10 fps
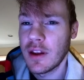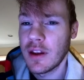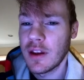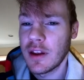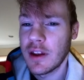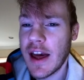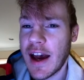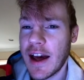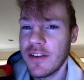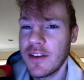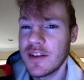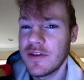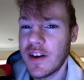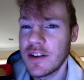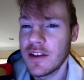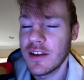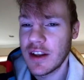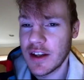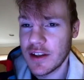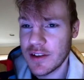he has to defend
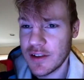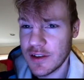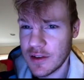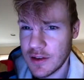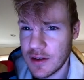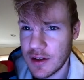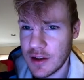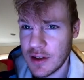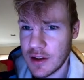this. He